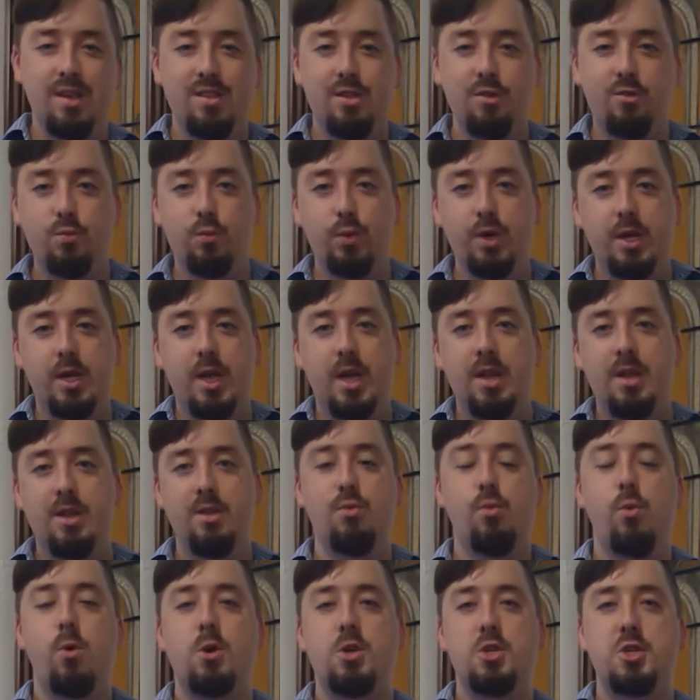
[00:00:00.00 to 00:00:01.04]
This weekend
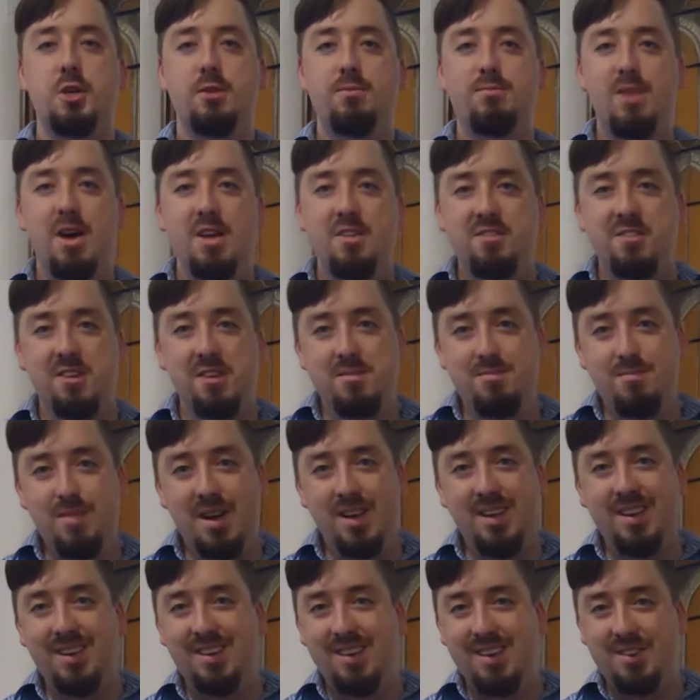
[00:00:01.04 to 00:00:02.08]
in worship, my son
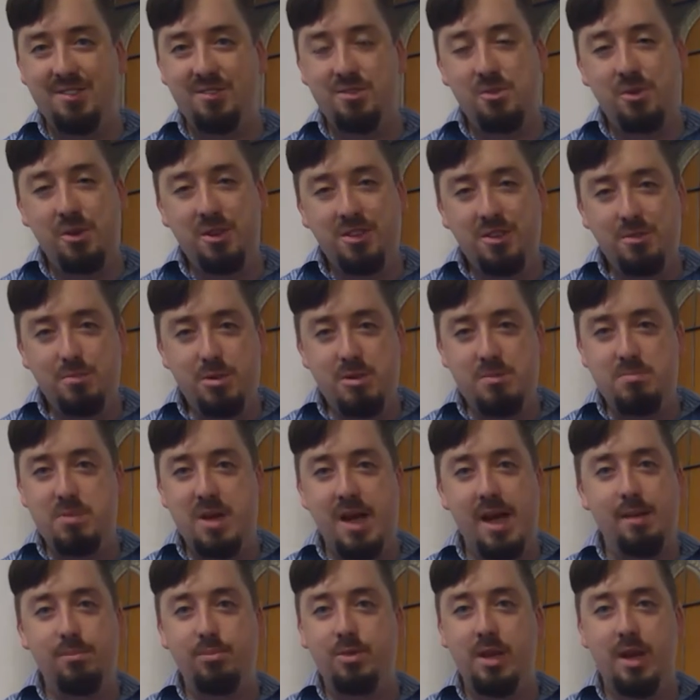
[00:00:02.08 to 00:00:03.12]
Micah is going to be
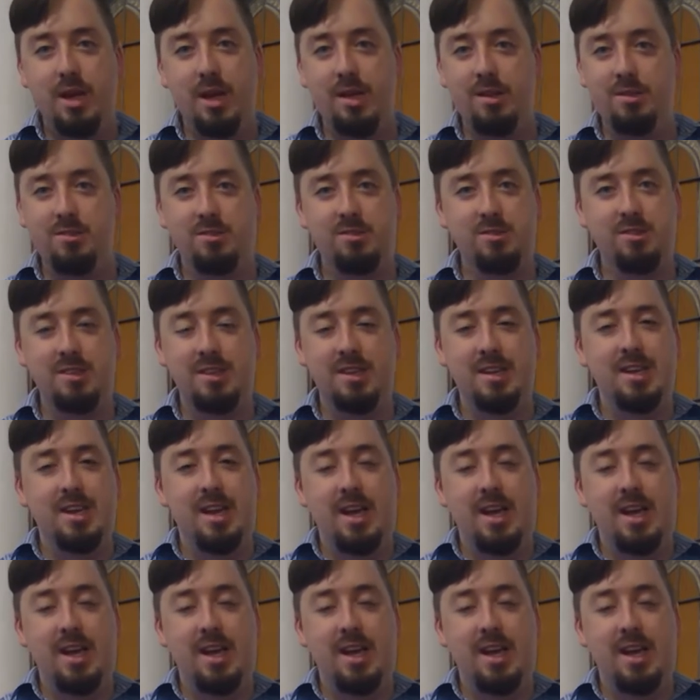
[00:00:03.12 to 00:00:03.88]
baptized,